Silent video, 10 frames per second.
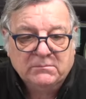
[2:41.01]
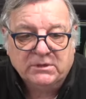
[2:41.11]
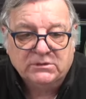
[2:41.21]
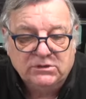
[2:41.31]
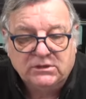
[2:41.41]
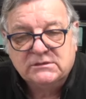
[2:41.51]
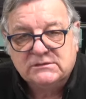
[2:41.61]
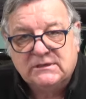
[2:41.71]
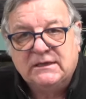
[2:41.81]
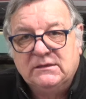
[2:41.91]
But you can
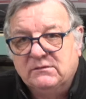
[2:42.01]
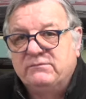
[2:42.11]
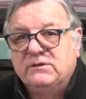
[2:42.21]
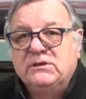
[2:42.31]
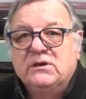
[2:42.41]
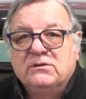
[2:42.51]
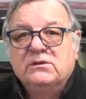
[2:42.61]
see in the video